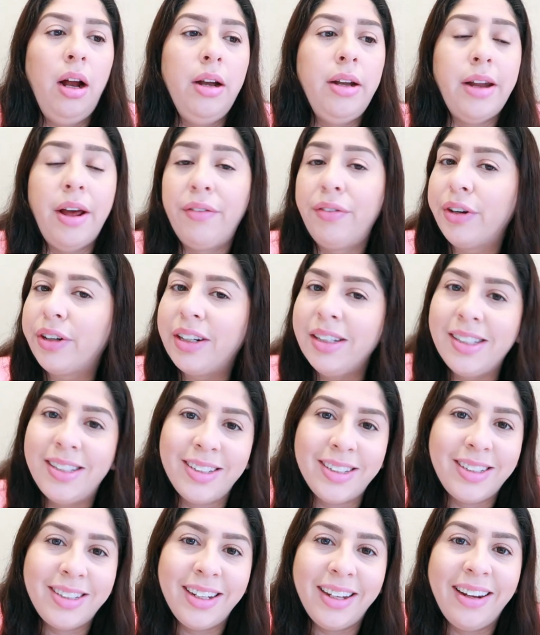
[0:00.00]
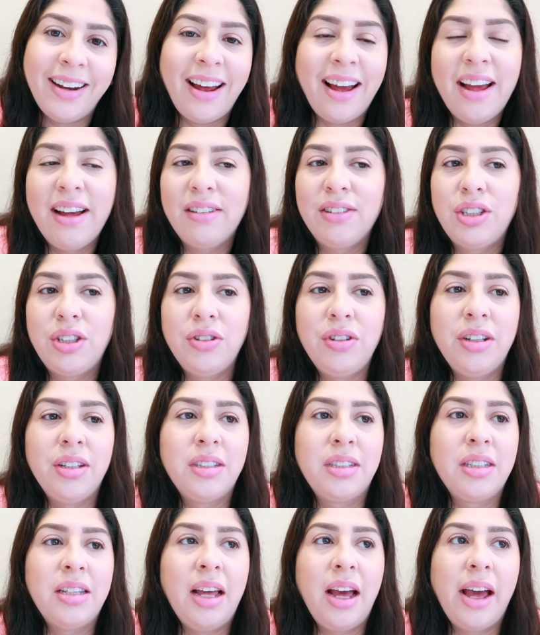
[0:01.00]
never consistent i have
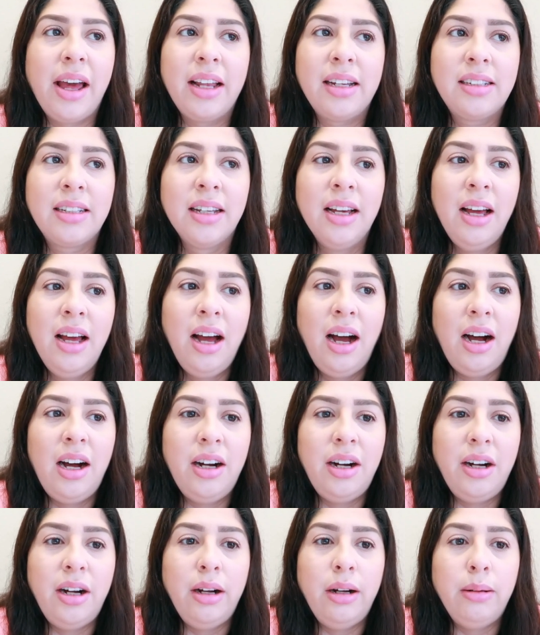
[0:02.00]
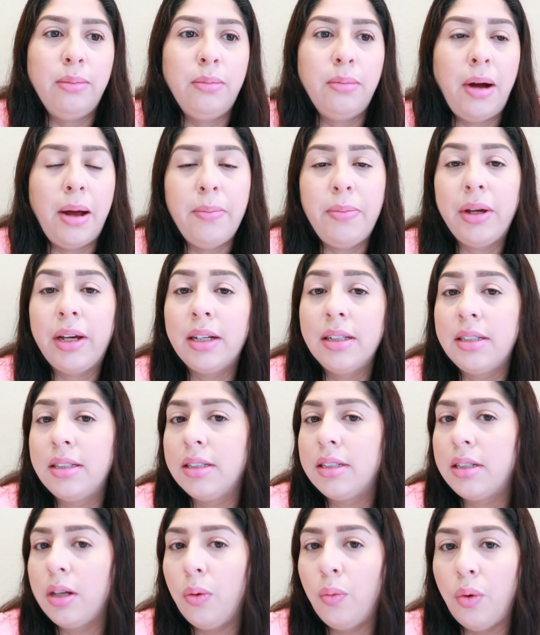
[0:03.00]
students that um, might be
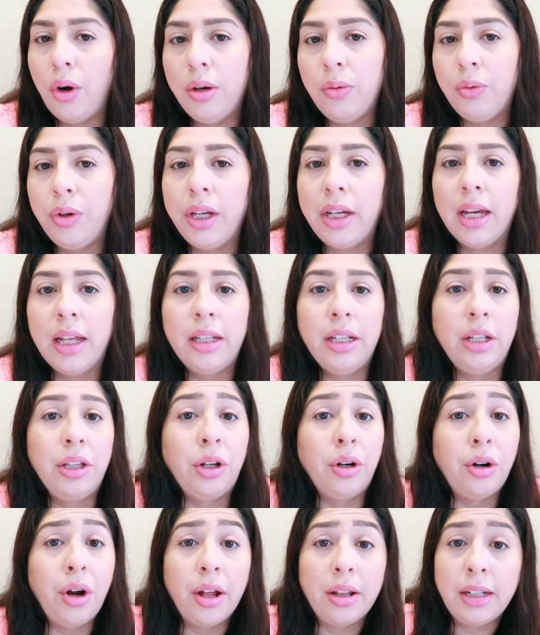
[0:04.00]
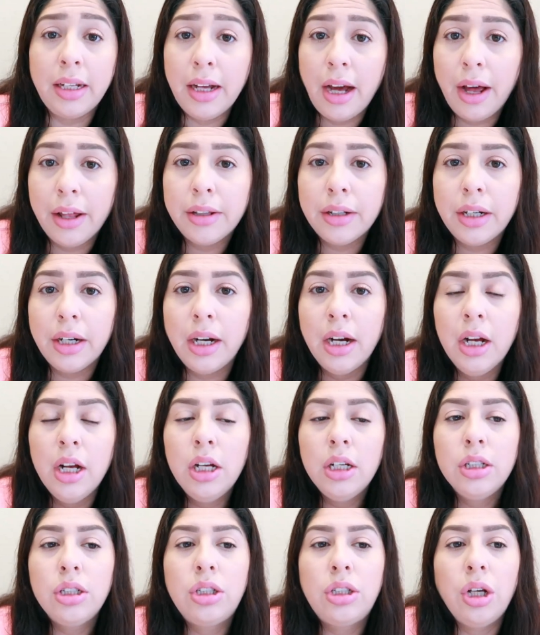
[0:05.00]
consistent one week and then they're not the other
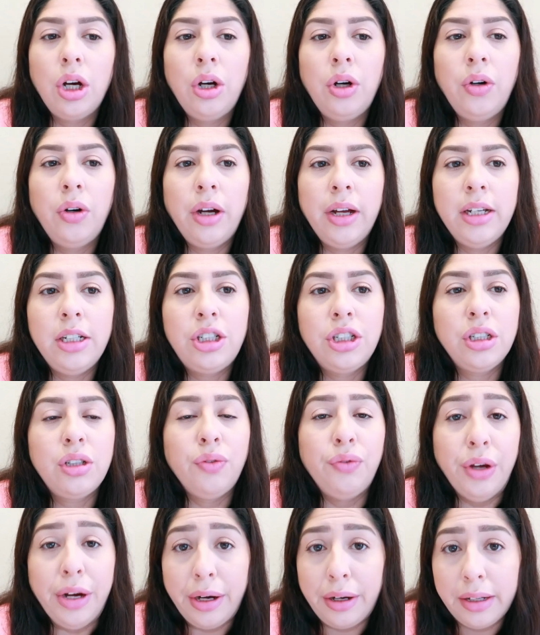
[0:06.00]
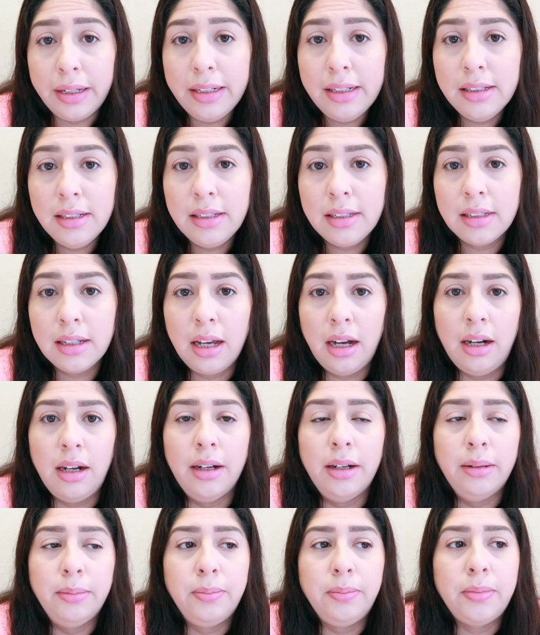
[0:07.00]
so it just varies
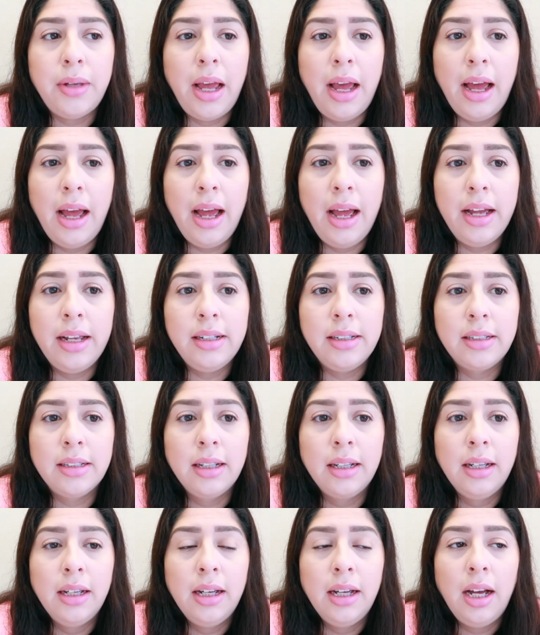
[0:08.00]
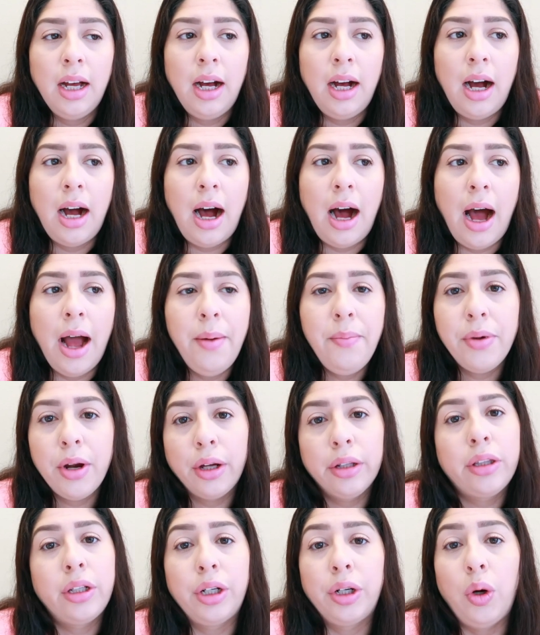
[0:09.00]
um, and I'm
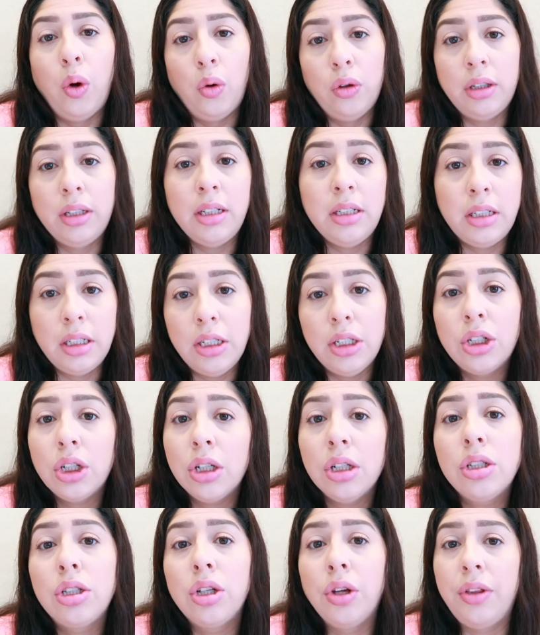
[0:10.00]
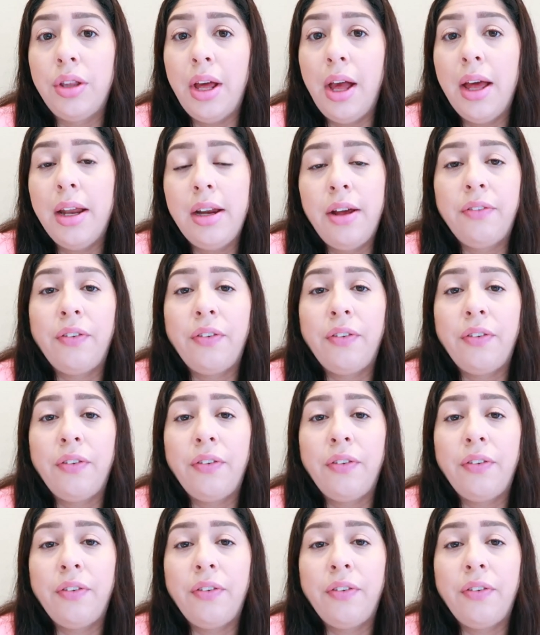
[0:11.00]
not their only teacher. So then